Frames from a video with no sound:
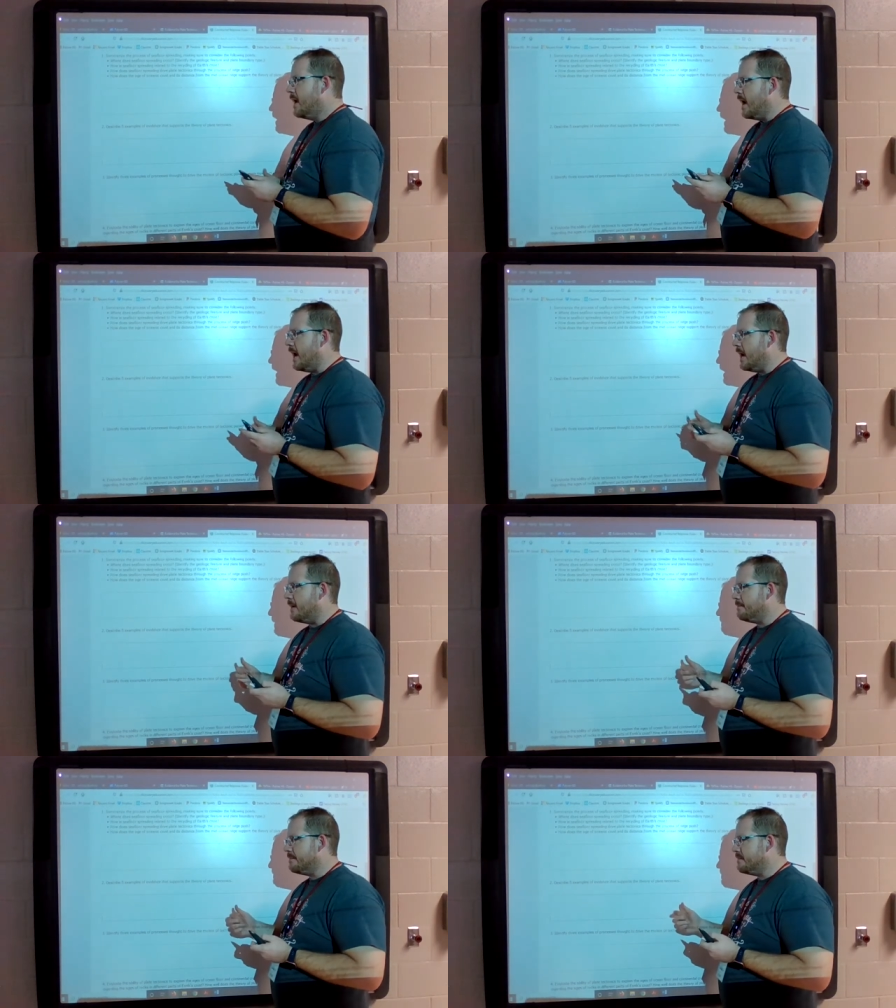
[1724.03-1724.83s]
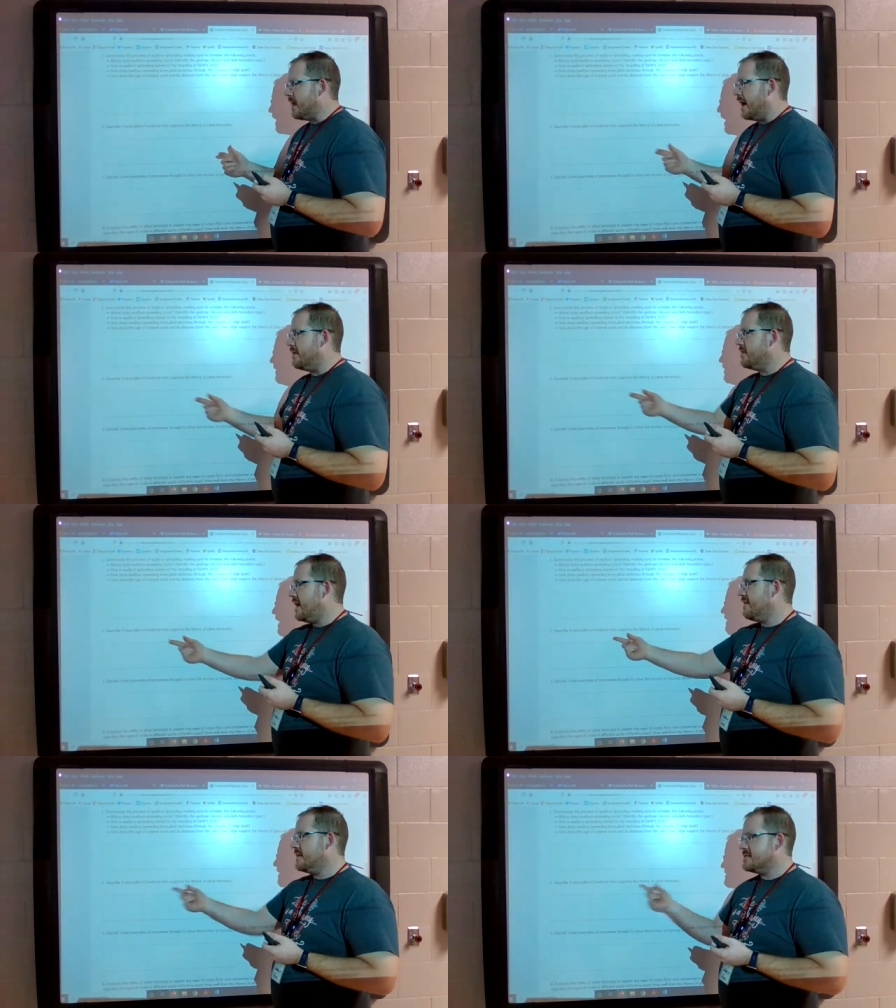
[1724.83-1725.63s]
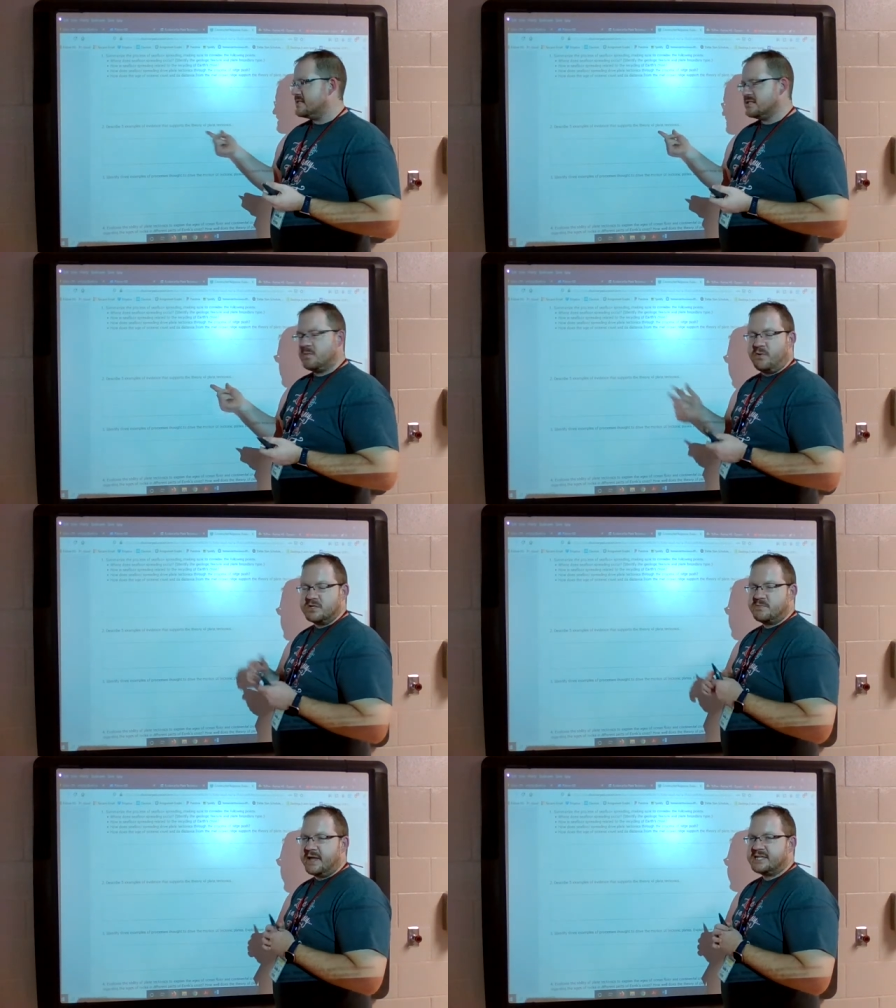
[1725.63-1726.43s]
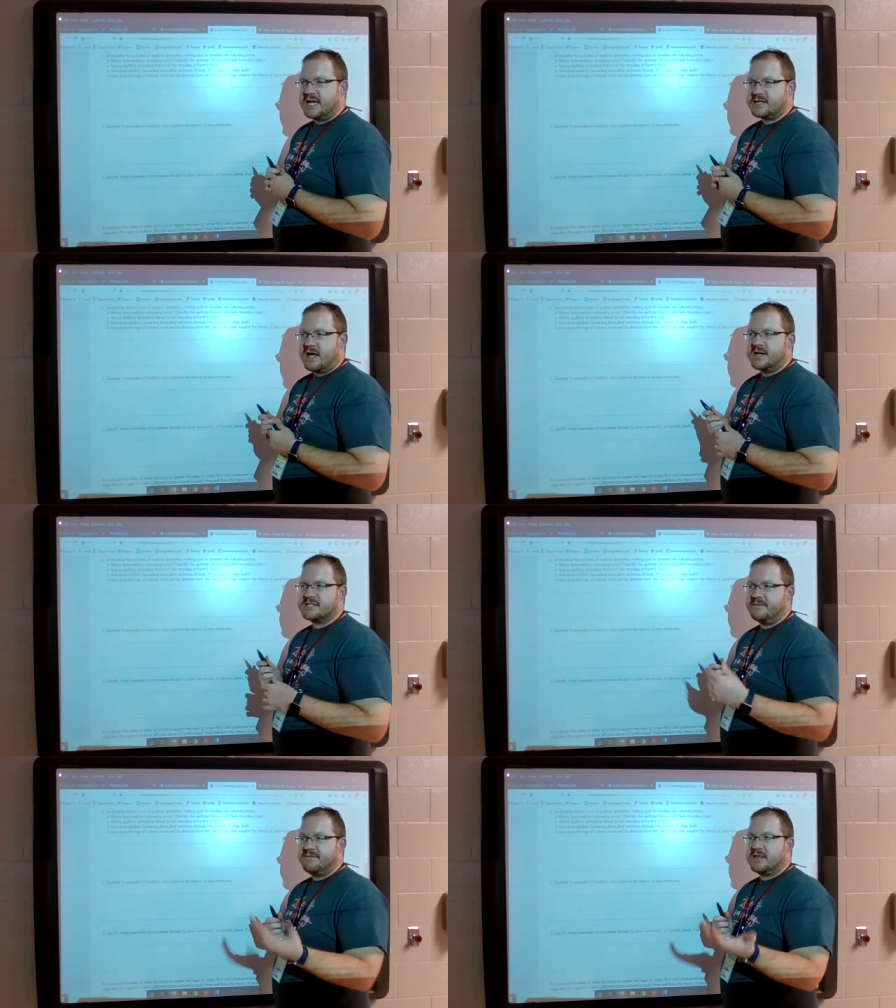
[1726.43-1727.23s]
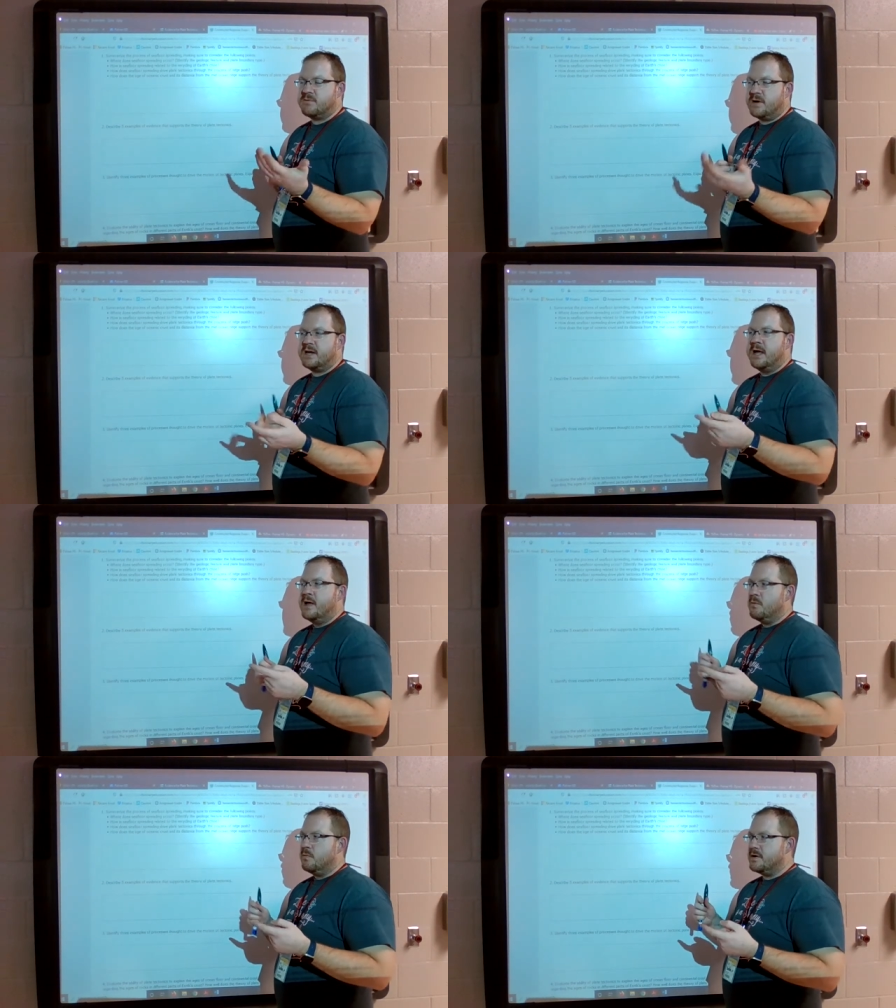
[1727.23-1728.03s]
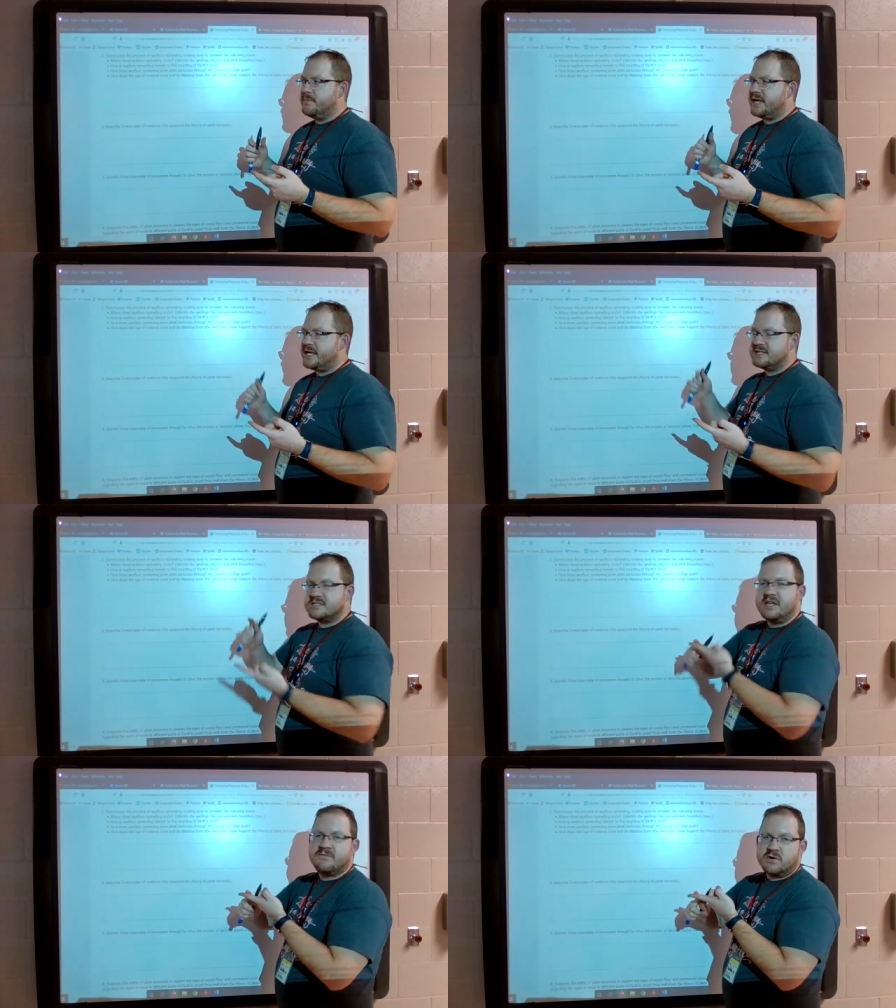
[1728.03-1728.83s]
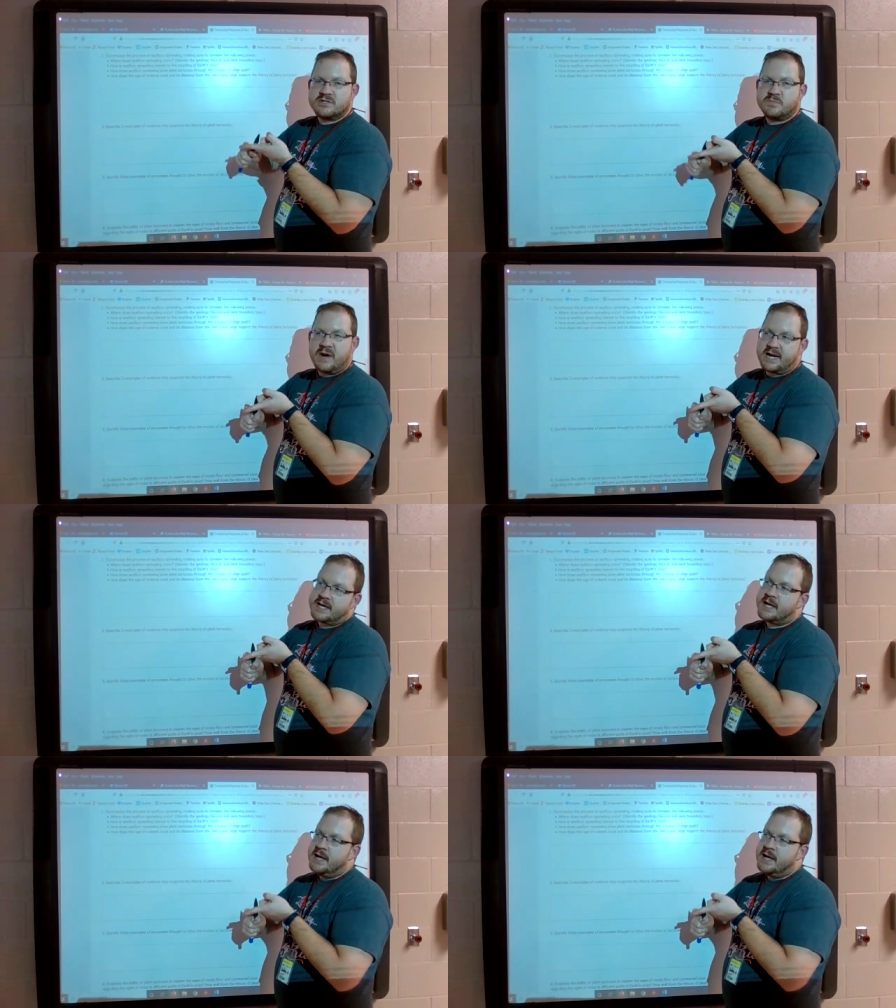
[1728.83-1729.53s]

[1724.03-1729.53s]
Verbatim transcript: Um, the other evidence that supports plate tectonics, a fifth one, would be seafloor spreading.